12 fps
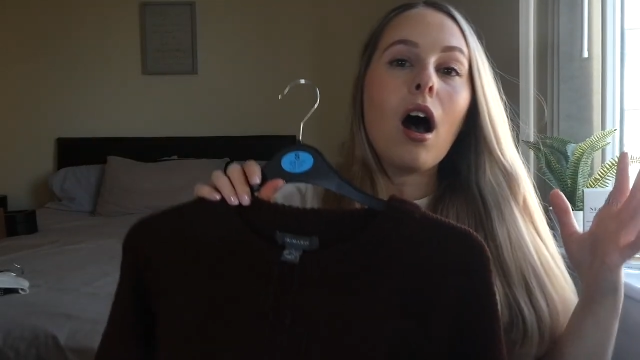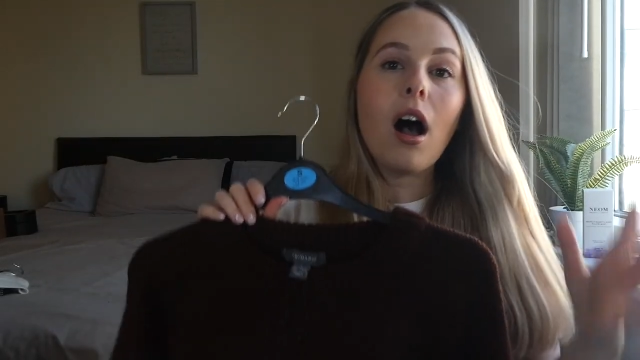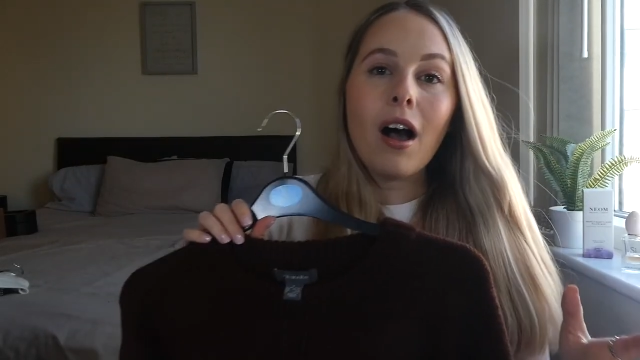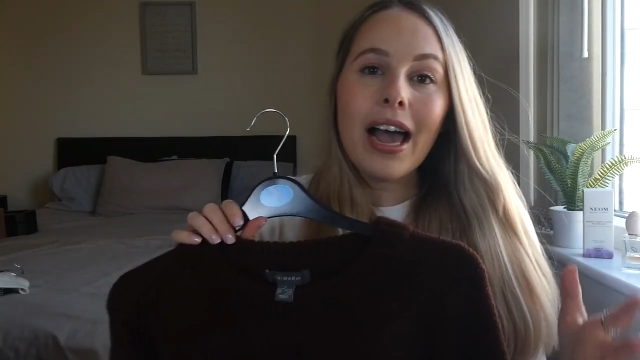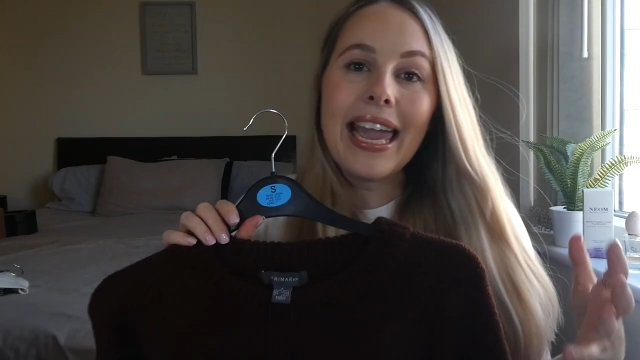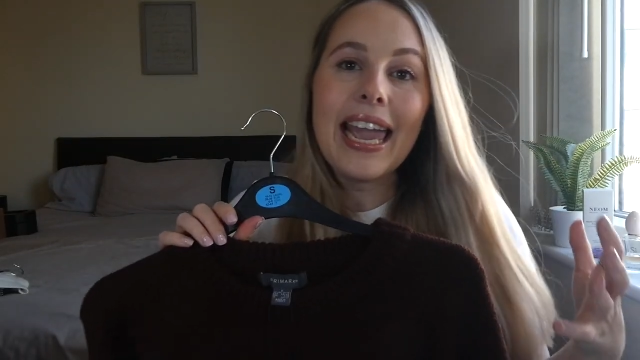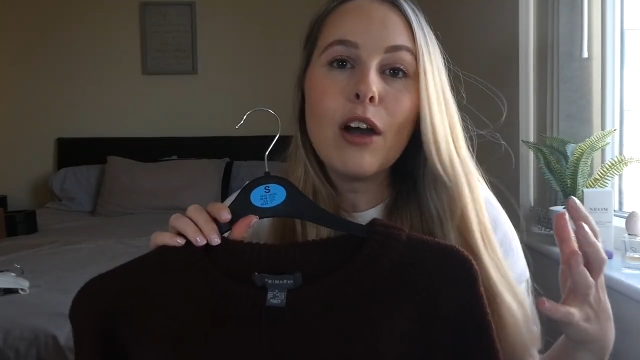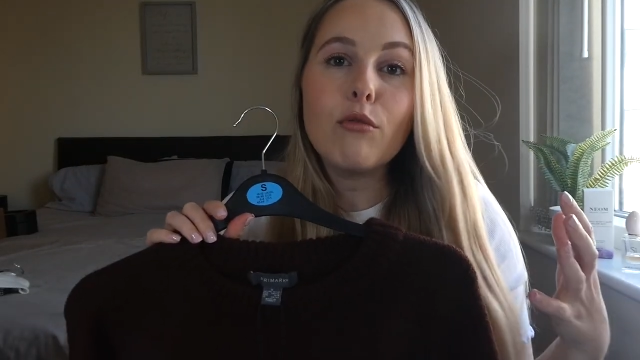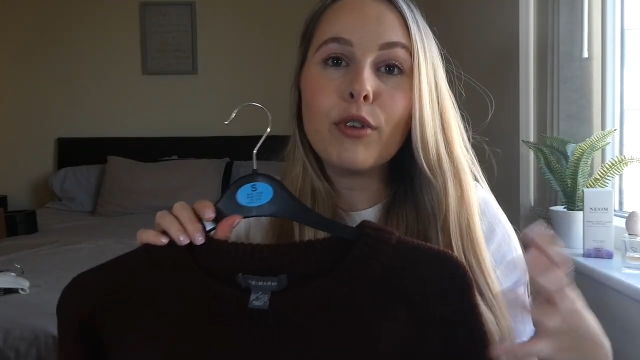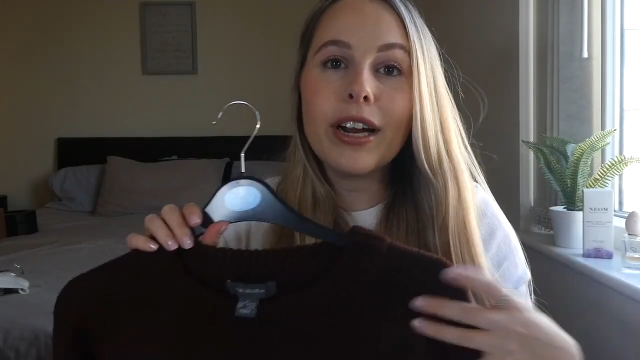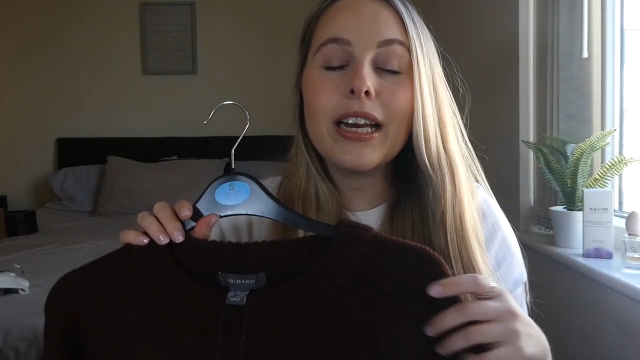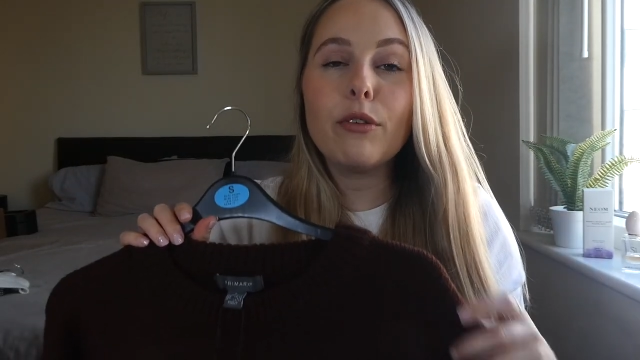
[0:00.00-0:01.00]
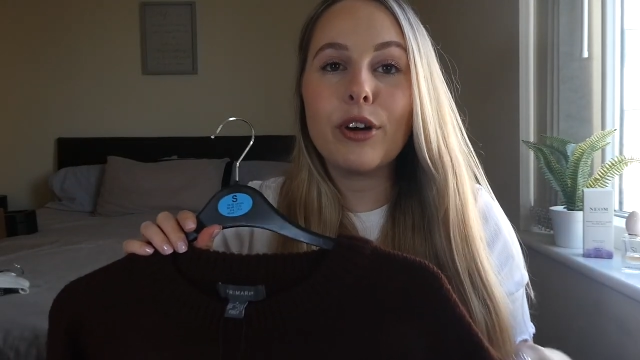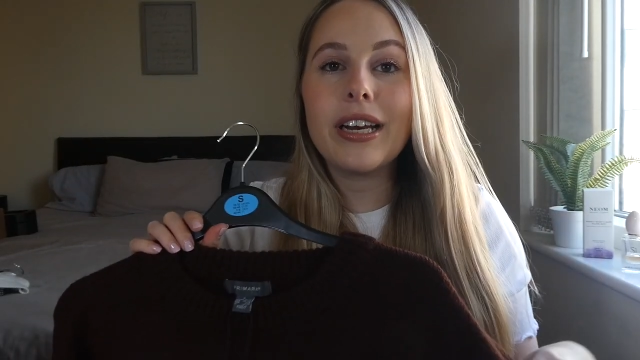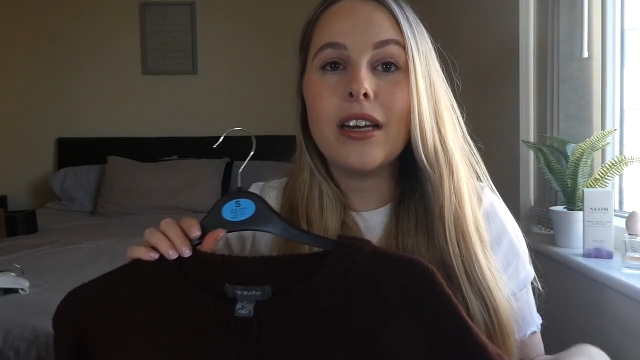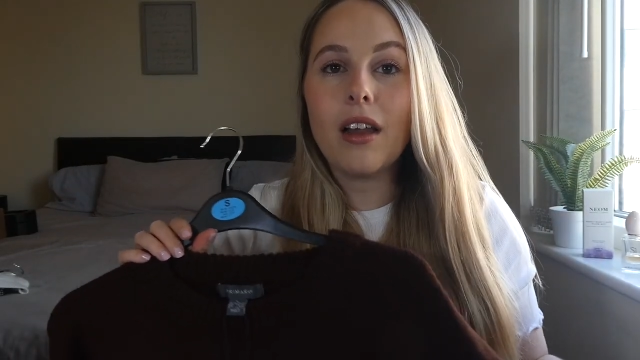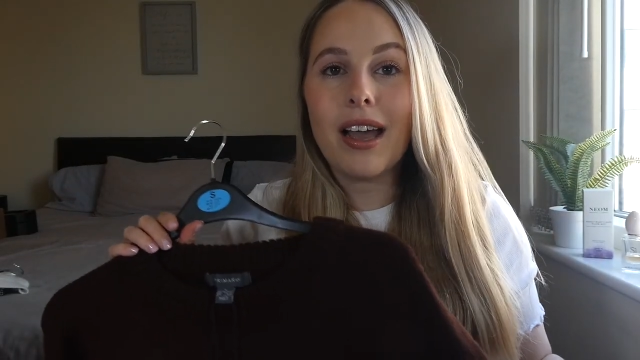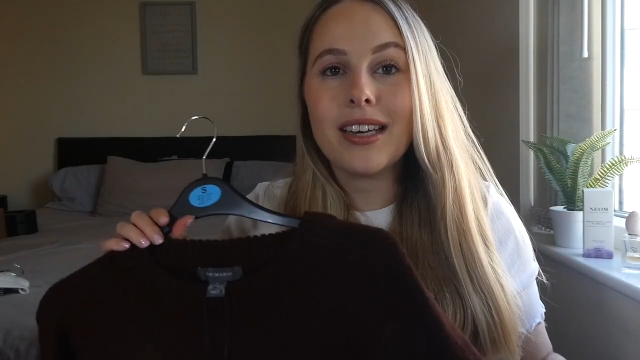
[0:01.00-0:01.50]
I really,
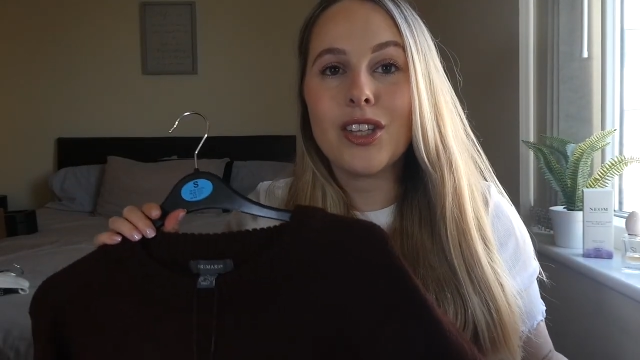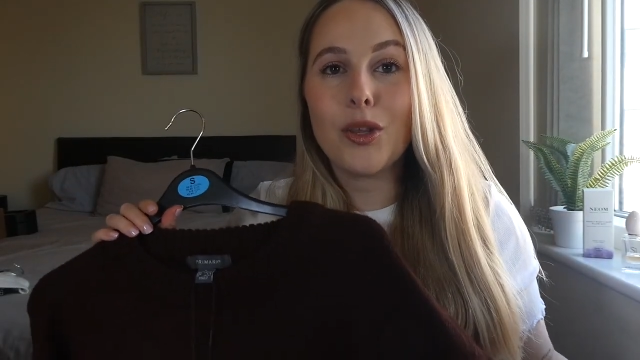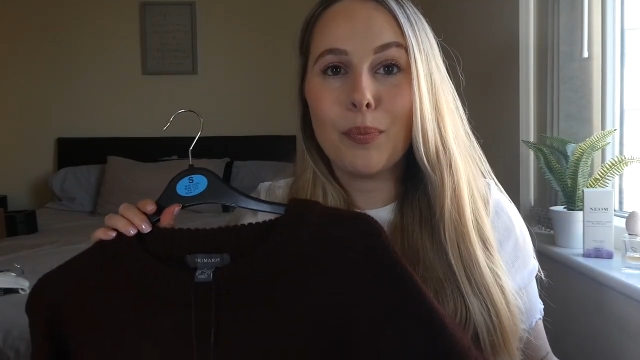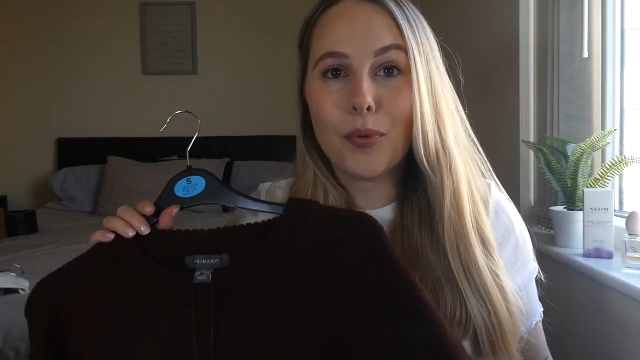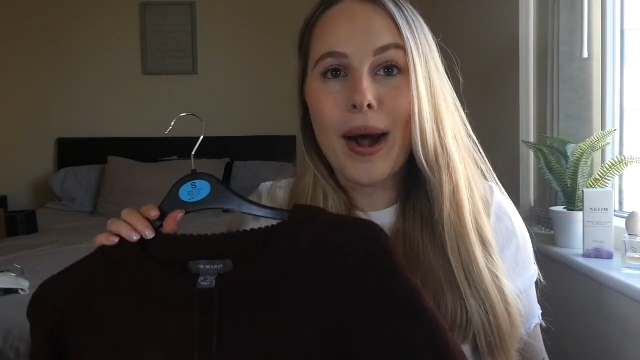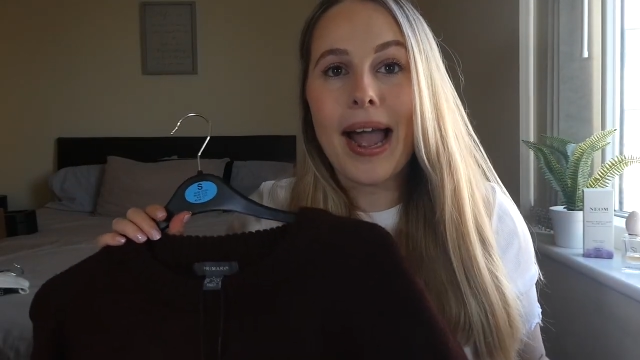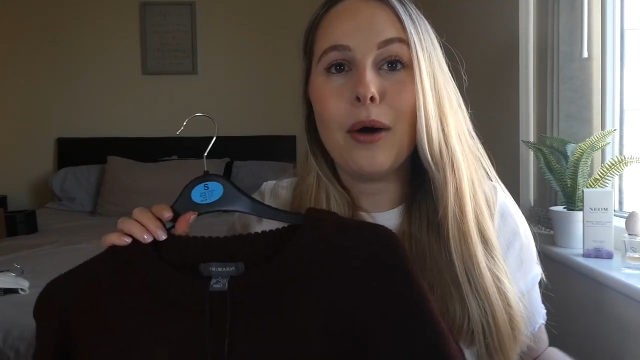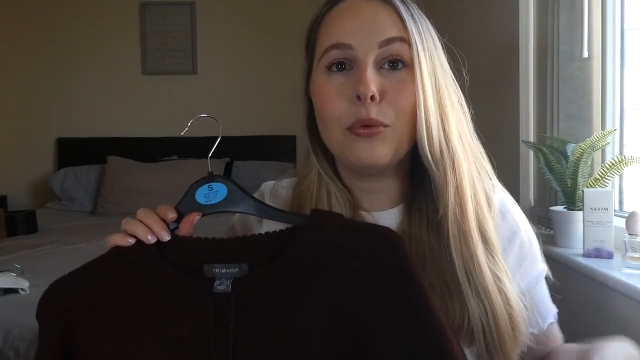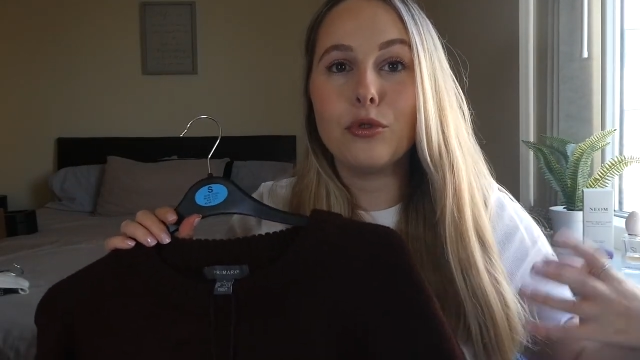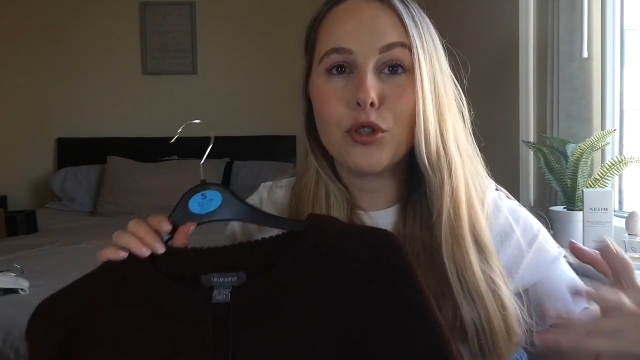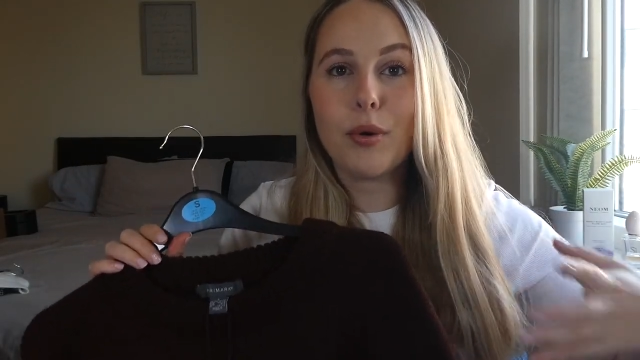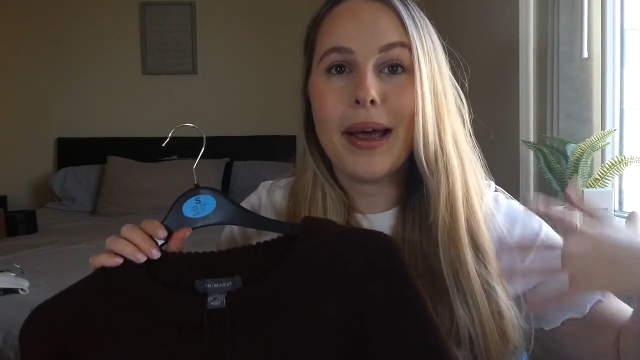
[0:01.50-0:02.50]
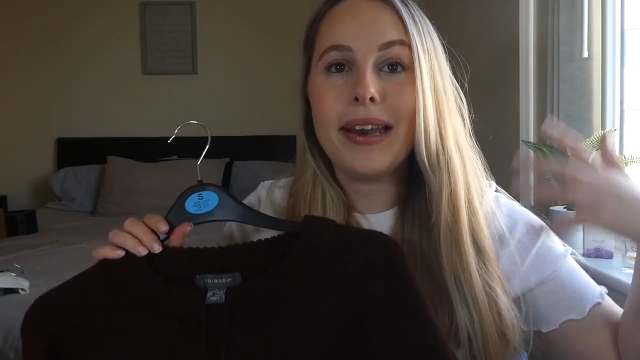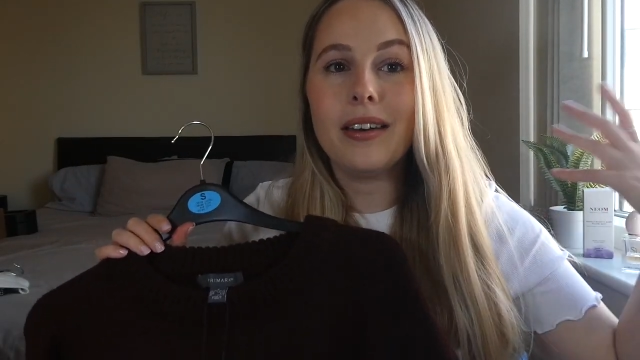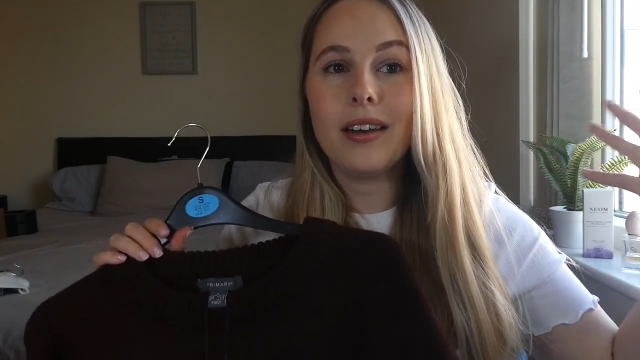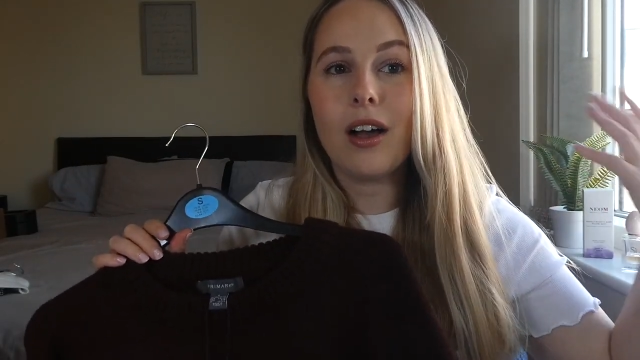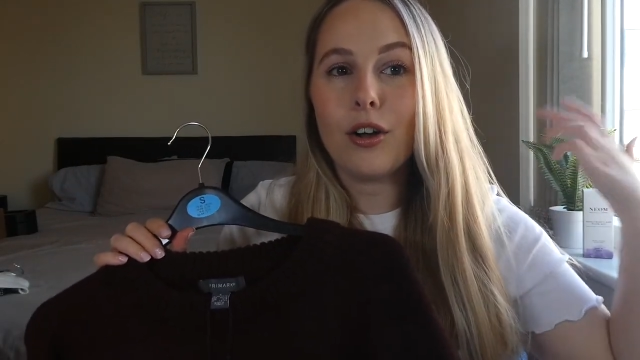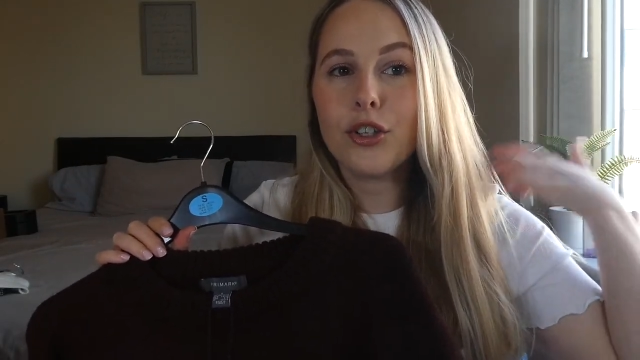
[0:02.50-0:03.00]
really liked the brown
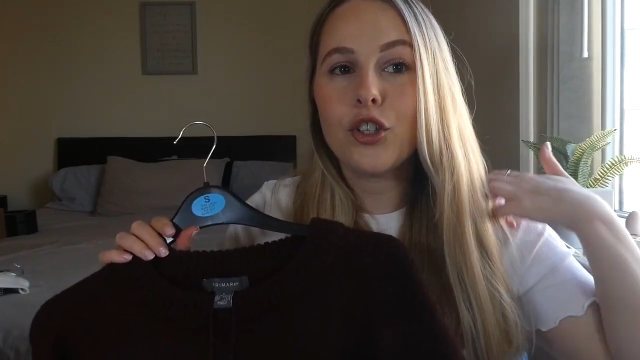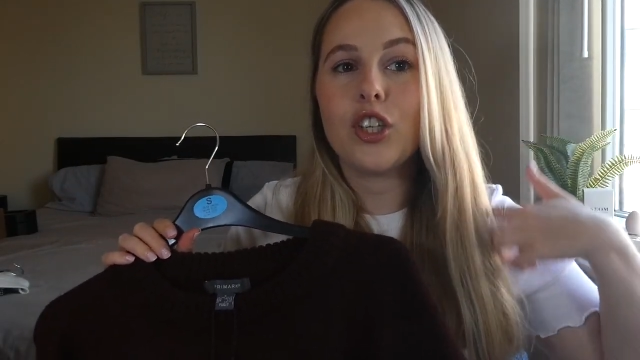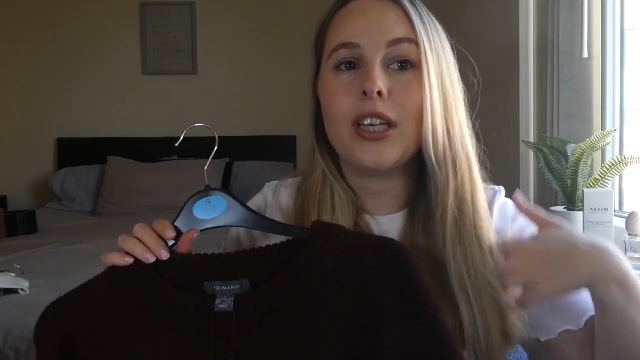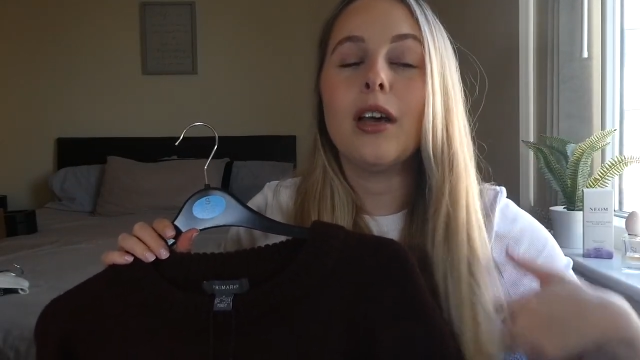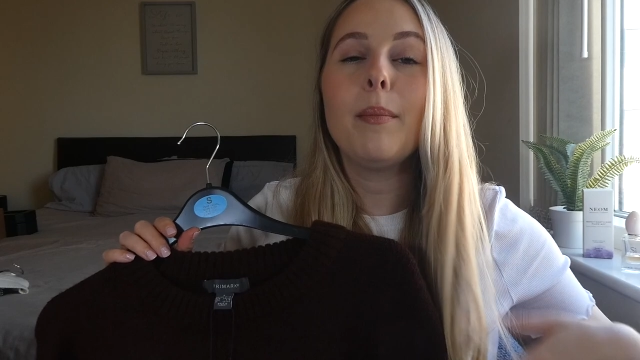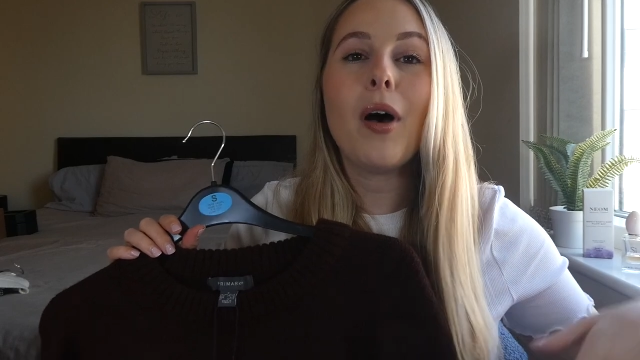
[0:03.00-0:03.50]
trend last year,